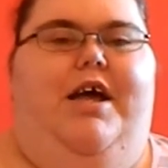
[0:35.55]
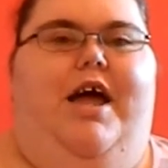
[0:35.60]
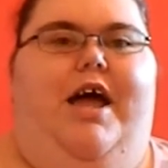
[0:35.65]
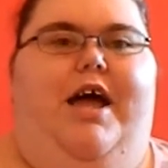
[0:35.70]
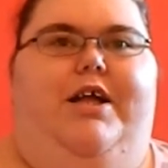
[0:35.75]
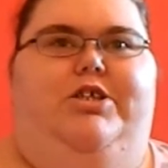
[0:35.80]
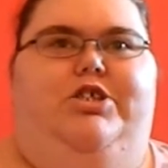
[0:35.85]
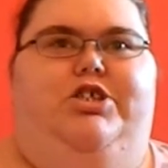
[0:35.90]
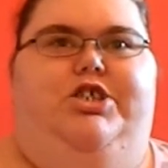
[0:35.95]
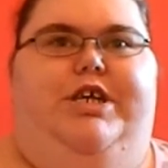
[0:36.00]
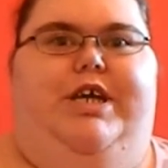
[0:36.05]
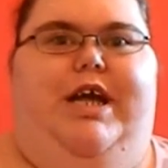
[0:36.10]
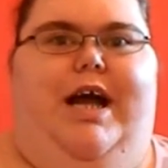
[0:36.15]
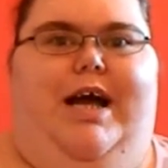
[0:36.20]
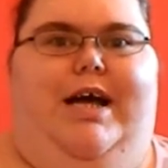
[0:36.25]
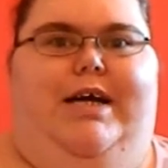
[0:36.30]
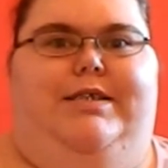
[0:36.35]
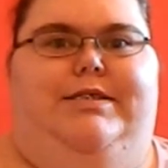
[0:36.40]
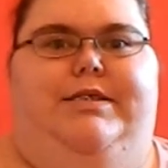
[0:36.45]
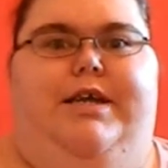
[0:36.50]
And she
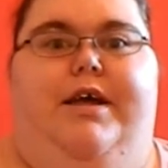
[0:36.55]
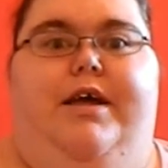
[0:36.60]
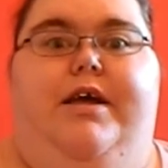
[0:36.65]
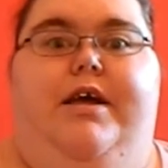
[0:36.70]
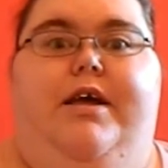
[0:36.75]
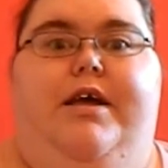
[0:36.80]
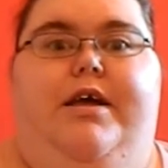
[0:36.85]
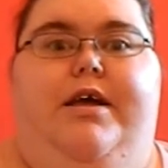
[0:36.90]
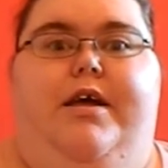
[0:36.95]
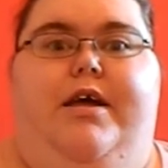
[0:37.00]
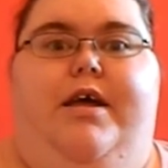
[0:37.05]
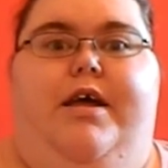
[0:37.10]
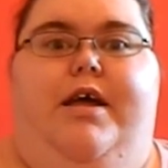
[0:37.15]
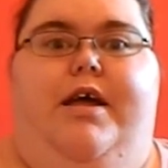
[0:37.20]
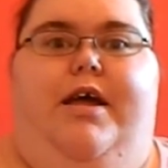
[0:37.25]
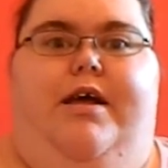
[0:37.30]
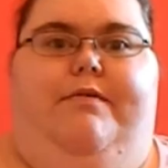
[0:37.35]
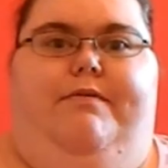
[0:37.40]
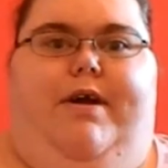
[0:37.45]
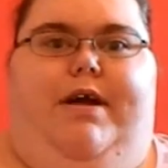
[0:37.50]
asked
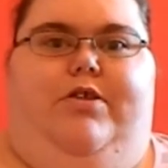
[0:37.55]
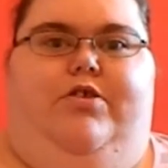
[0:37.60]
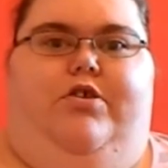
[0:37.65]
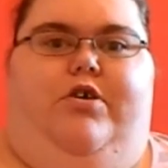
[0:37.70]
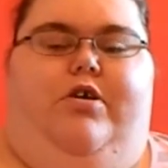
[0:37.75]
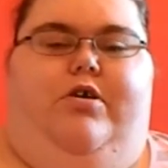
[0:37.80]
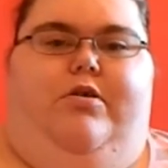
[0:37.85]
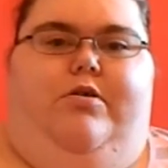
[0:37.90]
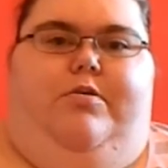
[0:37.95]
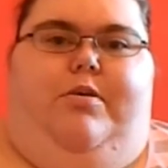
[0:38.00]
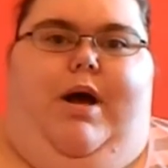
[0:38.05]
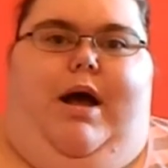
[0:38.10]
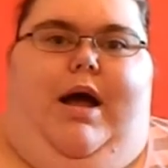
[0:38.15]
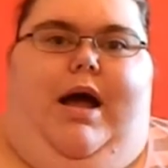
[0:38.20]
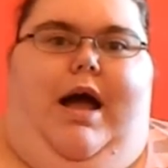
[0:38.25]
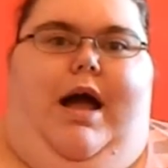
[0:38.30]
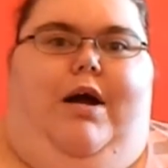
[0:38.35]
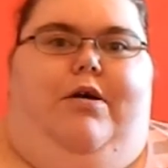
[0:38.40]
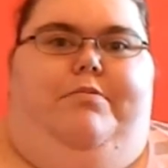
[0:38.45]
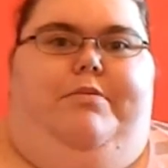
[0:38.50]
if I'd do
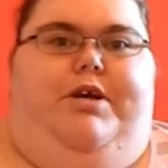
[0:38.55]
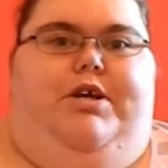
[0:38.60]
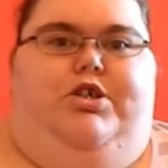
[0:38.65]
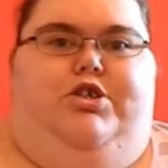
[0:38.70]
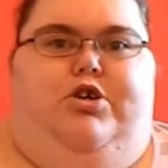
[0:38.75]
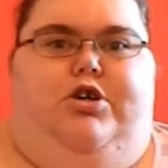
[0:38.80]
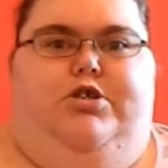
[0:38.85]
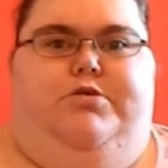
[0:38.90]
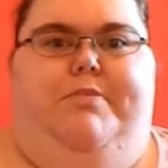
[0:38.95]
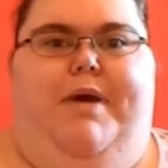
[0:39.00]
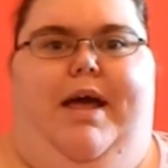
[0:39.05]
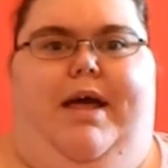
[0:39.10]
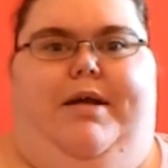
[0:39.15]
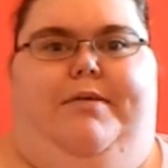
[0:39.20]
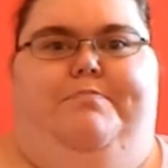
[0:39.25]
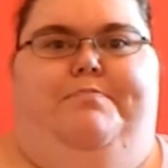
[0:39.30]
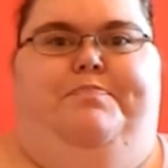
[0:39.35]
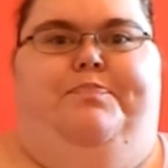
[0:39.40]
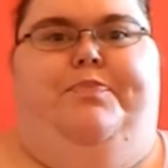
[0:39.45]
how me and George met,